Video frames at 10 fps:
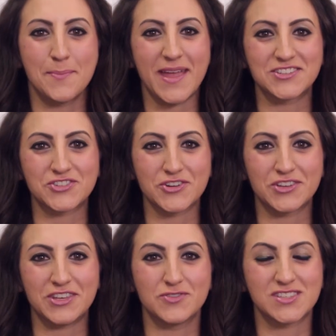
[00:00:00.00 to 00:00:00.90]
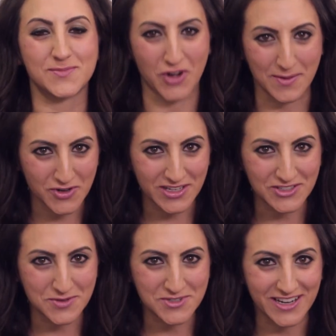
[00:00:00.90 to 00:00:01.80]
Make sure you subscribe to our
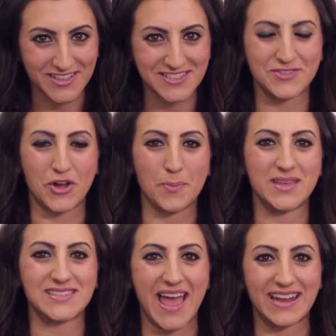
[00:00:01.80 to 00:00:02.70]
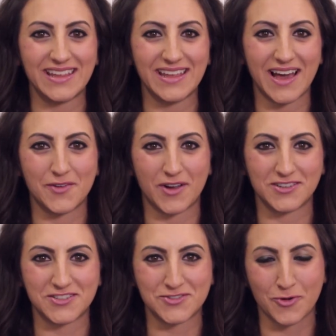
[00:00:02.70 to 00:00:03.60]
YouTube channel so you don't miss any of
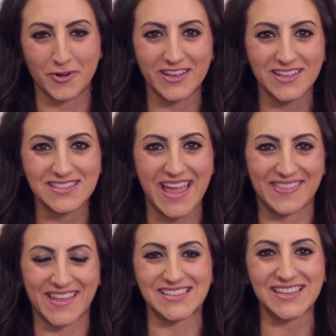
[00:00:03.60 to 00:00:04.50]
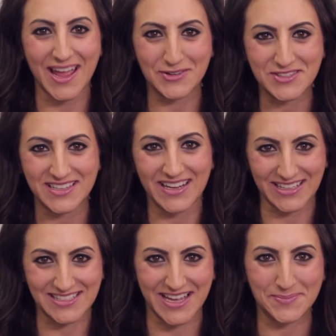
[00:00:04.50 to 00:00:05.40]
our tutorials. And that's it, I will see you
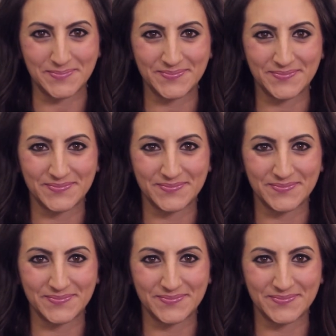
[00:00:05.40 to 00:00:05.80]
next time.